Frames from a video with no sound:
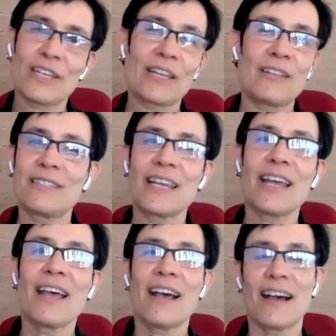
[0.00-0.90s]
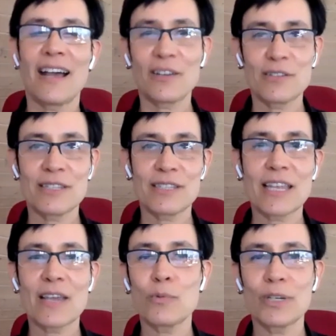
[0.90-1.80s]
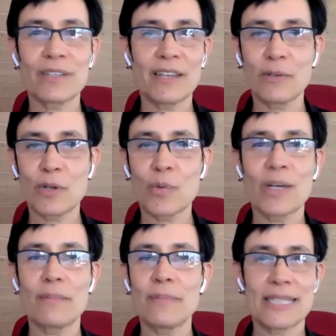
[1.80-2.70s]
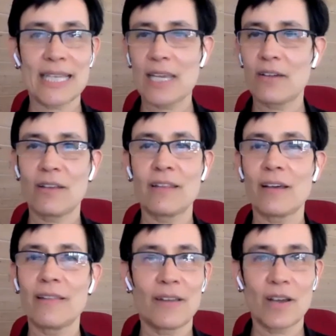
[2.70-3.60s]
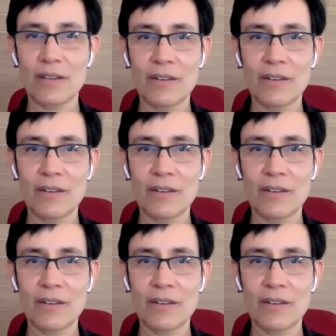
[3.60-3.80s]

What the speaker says: And I could say a word that you don't want to be saying on